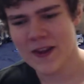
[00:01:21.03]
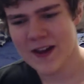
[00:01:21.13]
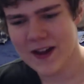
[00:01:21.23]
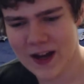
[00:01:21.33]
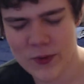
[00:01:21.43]

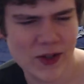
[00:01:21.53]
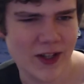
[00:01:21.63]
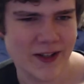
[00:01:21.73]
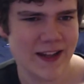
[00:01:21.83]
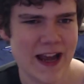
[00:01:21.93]
a
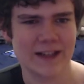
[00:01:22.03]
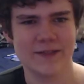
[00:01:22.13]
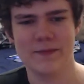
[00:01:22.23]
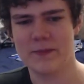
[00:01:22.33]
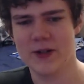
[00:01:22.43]
lot of the active
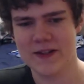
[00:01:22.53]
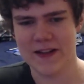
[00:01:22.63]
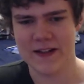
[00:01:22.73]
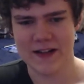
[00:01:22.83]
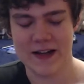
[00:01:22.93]
members.
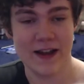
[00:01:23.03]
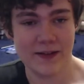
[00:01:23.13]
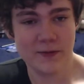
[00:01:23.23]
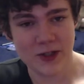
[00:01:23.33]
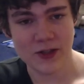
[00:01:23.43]

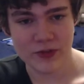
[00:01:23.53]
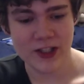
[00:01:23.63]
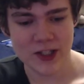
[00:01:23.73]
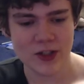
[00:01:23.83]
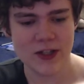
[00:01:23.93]
And it
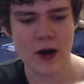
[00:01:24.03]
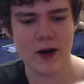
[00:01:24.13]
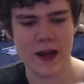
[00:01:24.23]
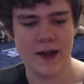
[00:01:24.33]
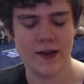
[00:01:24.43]
really turned
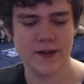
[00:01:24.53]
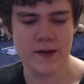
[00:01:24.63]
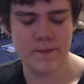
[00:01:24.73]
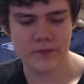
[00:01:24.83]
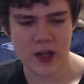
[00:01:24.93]
out. And,
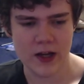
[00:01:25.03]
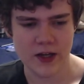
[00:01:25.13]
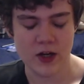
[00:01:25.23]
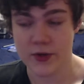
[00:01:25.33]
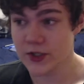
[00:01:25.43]

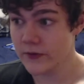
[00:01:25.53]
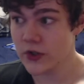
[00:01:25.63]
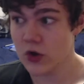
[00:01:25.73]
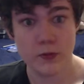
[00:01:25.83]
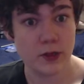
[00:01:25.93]
the server's
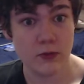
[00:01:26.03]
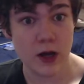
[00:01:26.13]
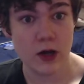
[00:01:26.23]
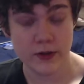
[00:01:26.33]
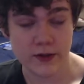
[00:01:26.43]
going pretty
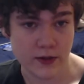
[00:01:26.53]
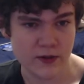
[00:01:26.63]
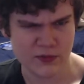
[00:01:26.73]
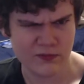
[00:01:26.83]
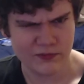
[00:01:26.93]
well, and
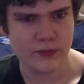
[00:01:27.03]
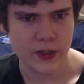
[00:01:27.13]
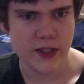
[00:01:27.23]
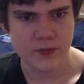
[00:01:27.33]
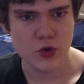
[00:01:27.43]
it's
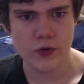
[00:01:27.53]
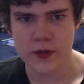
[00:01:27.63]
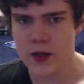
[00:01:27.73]
pretty smooth.